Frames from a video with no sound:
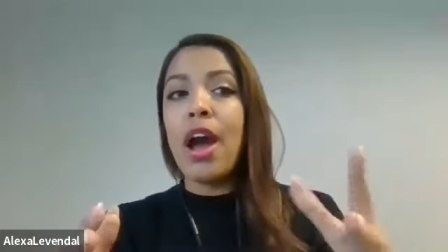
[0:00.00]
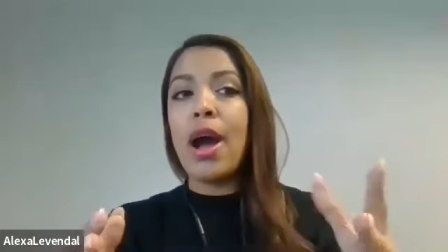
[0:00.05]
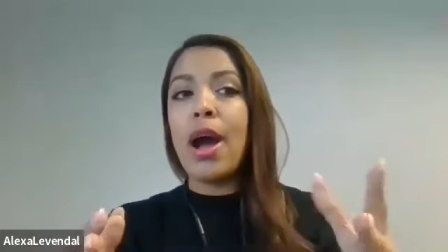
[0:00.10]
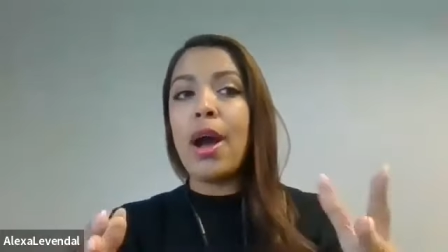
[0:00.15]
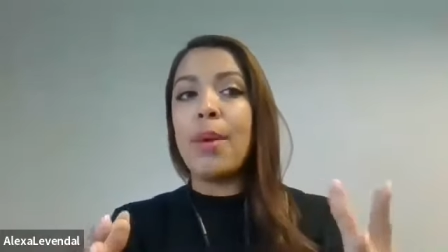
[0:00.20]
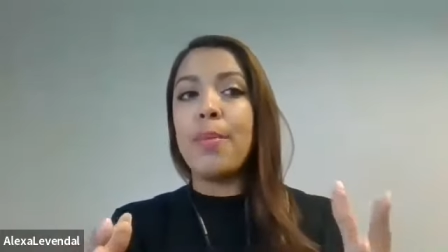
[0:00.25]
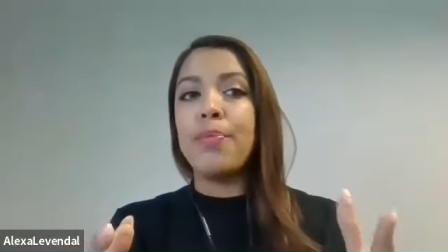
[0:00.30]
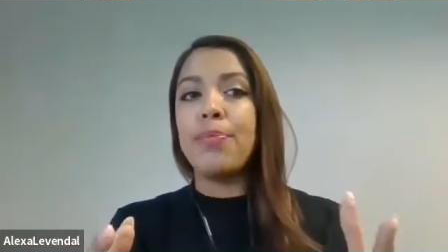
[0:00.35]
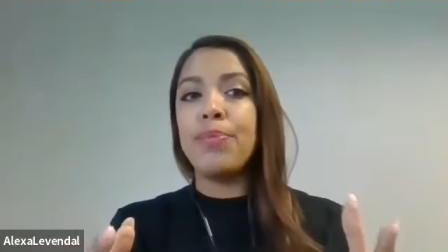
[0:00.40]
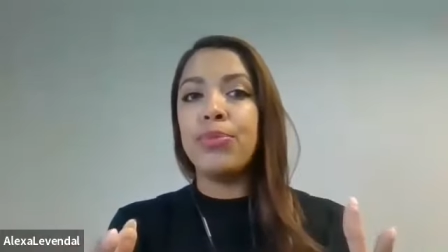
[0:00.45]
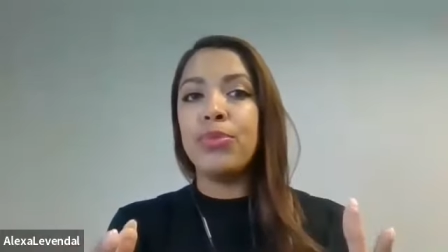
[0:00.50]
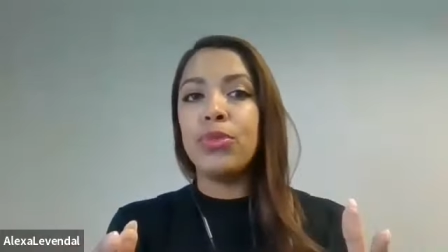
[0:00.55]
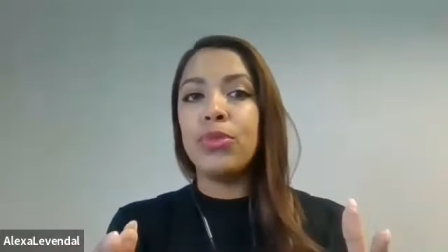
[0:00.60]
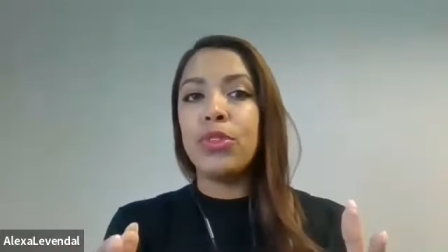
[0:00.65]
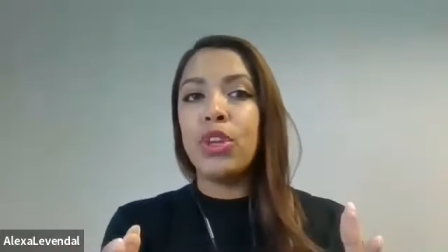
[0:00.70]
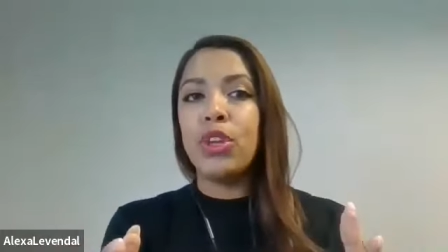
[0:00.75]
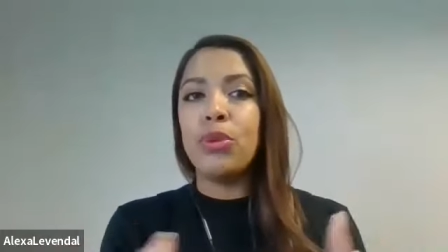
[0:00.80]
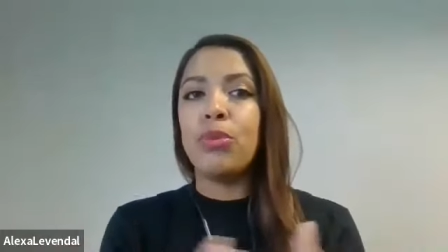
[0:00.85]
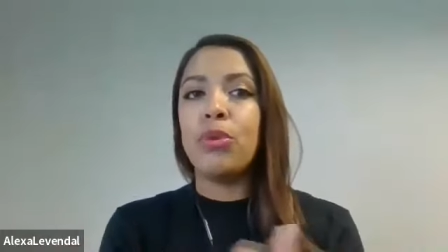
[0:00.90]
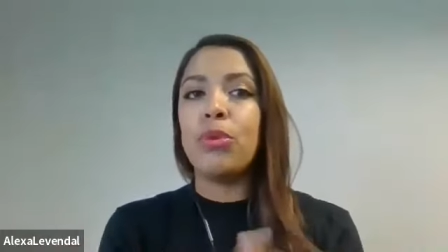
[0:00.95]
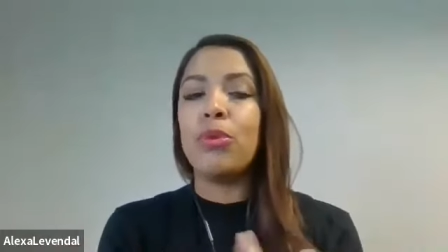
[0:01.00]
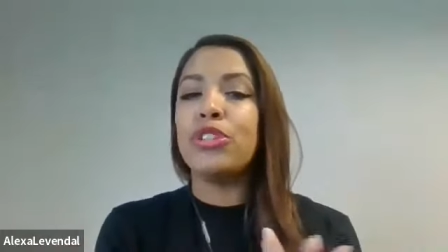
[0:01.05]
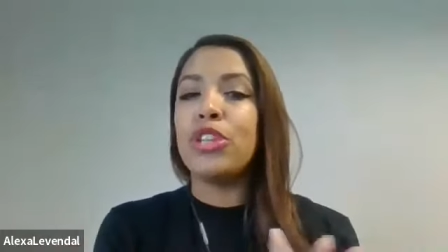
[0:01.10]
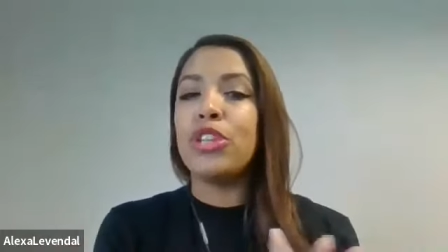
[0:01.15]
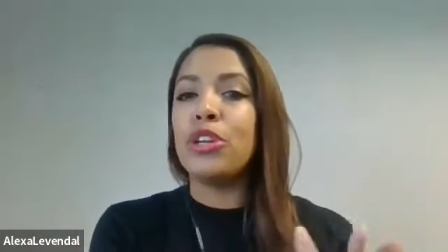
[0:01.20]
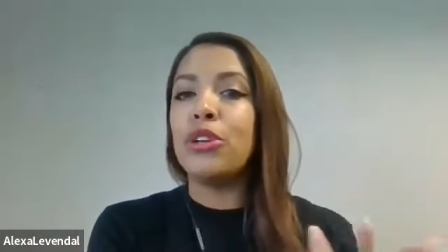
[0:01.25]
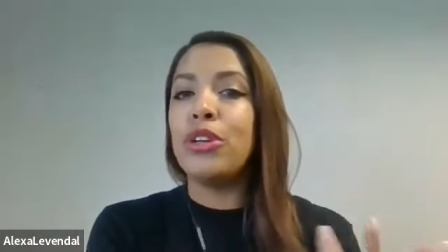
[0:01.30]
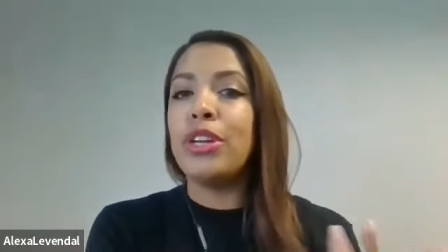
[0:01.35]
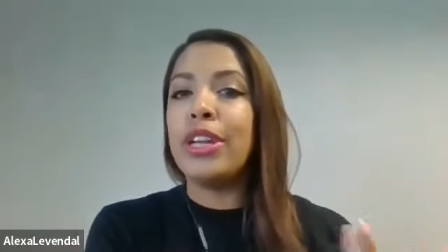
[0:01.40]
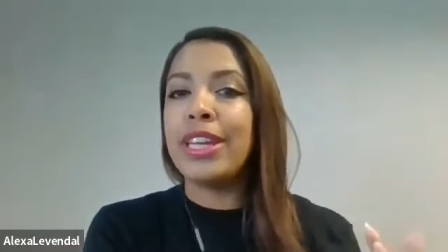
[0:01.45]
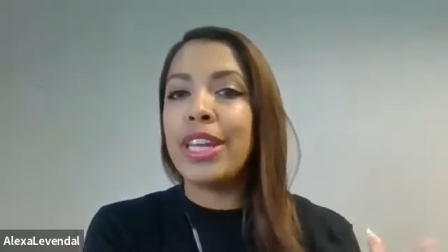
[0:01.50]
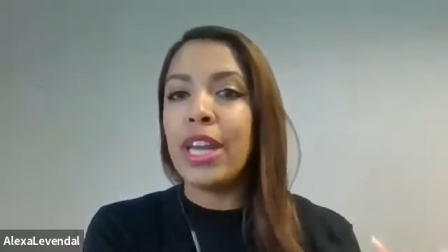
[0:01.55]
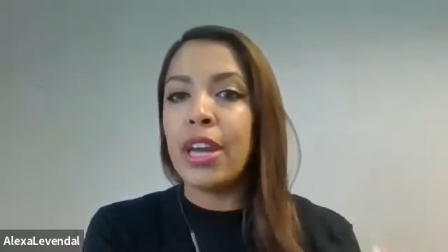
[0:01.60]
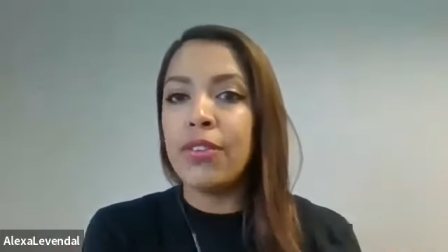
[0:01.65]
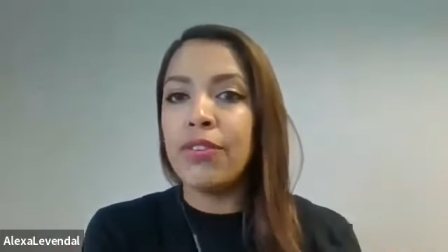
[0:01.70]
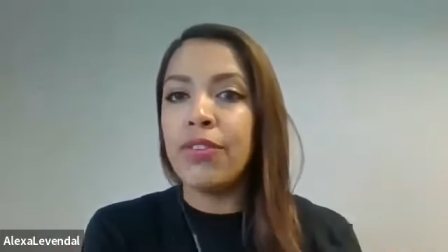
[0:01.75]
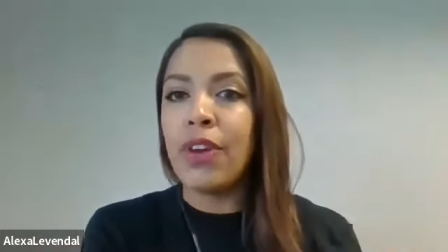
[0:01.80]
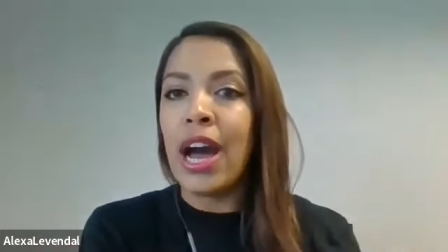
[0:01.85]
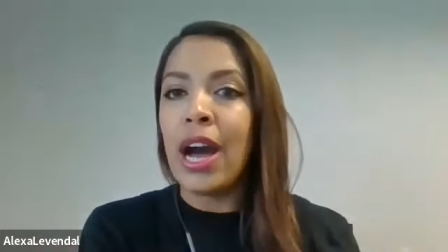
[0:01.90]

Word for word: um, we would generally give